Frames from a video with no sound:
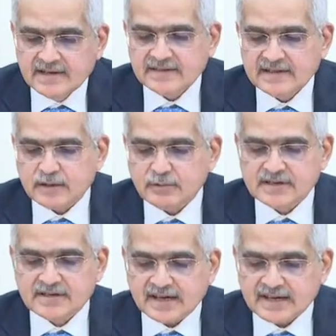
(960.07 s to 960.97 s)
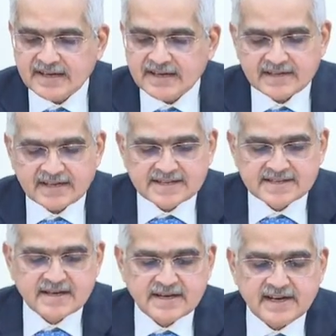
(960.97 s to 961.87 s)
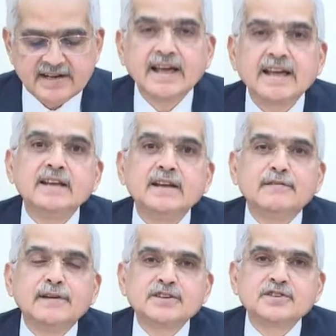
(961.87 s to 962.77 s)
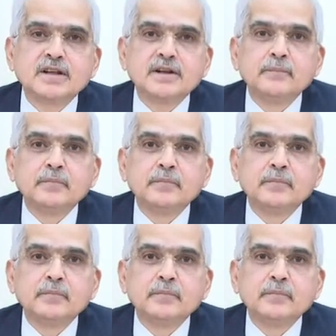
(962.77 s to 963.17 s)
that our target is the headline inflation,